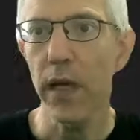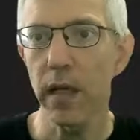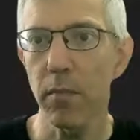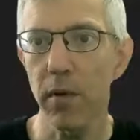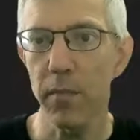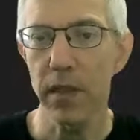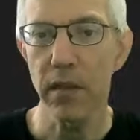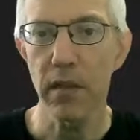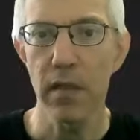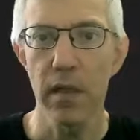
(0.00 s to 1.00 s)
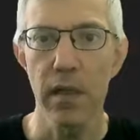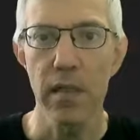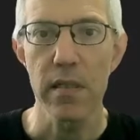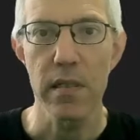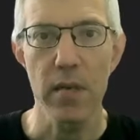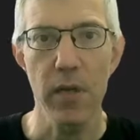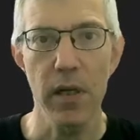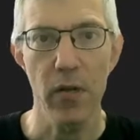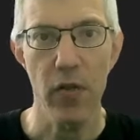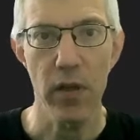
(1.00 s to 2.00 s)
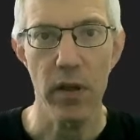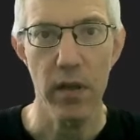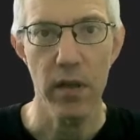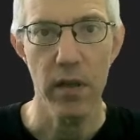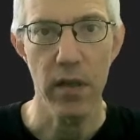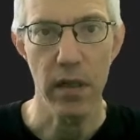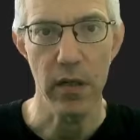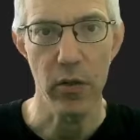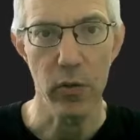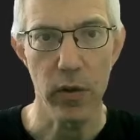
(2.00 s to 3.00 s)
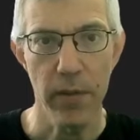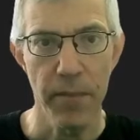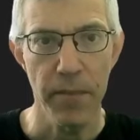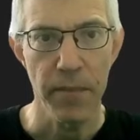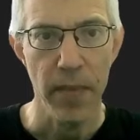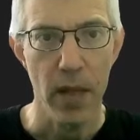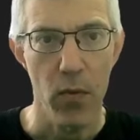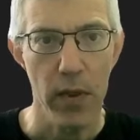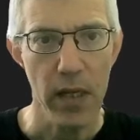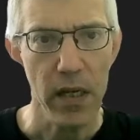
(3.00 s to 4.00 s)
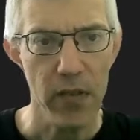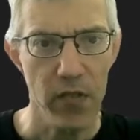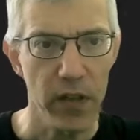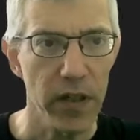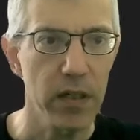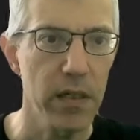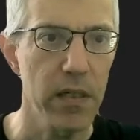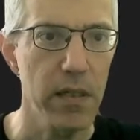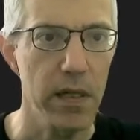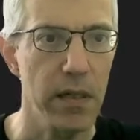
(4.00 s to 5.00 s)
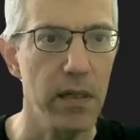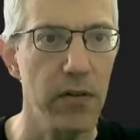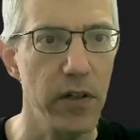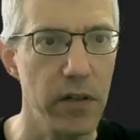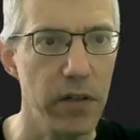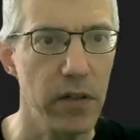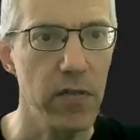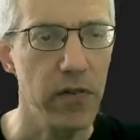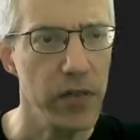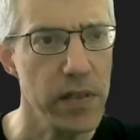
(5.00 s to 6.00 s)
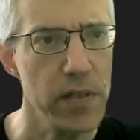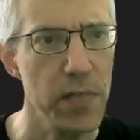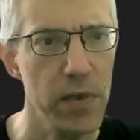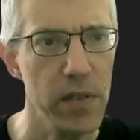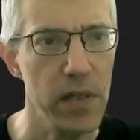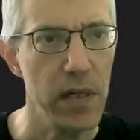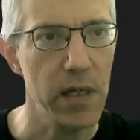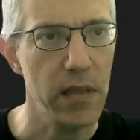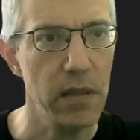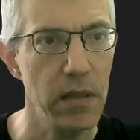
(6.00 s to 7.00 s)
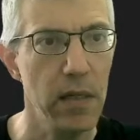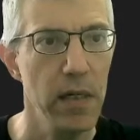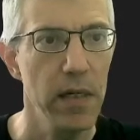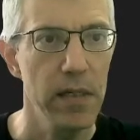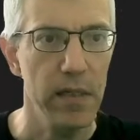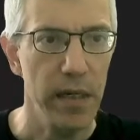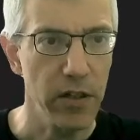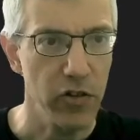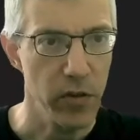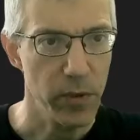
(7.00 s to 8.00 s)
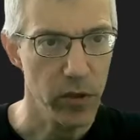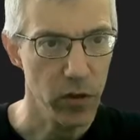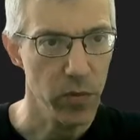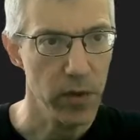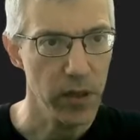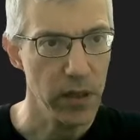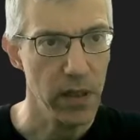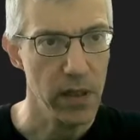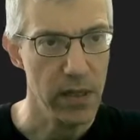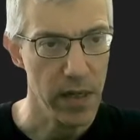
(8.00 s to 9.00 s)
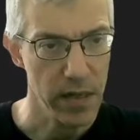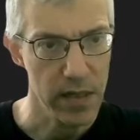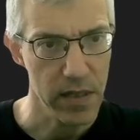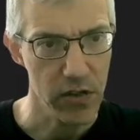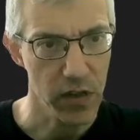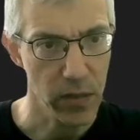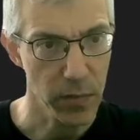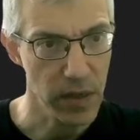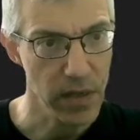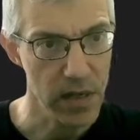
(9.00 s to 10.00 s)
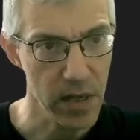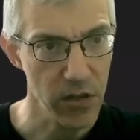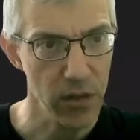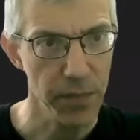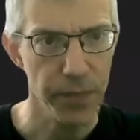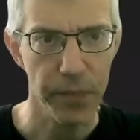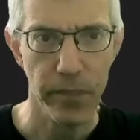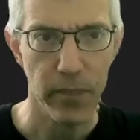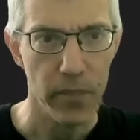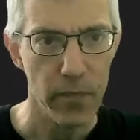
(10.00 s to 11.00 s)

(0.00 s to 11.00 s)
we can implement similar thing in our code. What I have here is I created a very simple skeleton. It's an HTML document. It has the head section and body section.